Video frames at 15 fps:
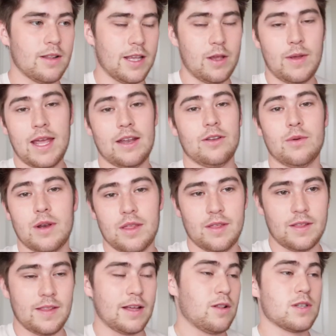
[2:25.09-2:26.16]
Like, you can't do
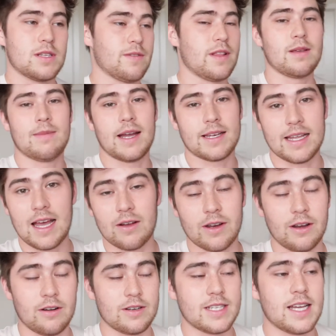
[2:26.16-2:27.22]
anything. They close everything back down
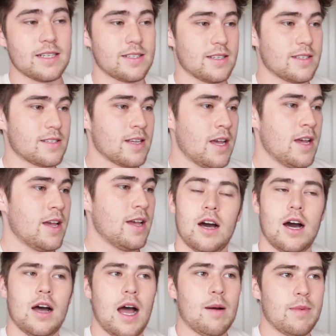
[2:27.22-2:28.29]
here in Texas.
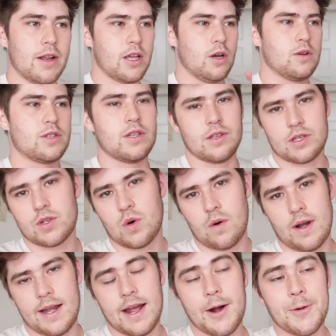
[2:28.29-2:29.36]
I'm gonna go to the store
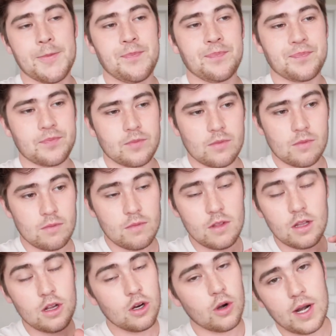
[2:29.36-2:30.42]
right now,
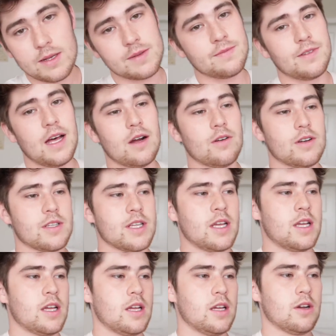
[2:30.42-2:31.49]
grab some flowers,
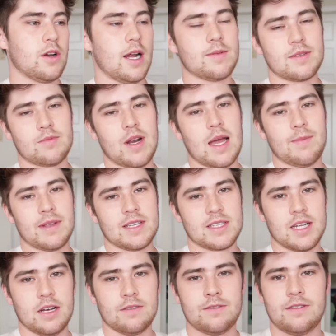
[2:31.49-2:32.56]
grab some wrapping
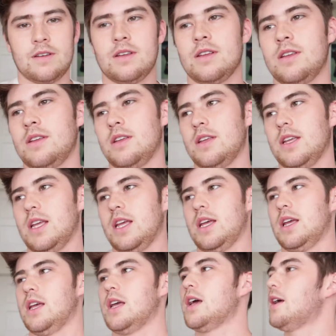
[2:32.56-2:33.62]
stuff.
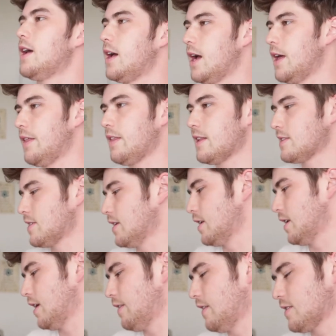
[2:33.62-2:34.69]
I think that's
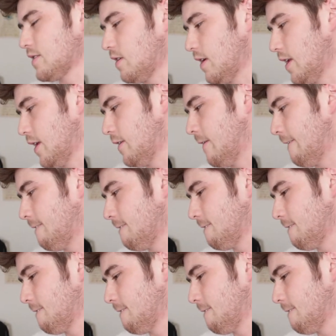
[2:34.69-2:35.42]
it. I think that's all I need.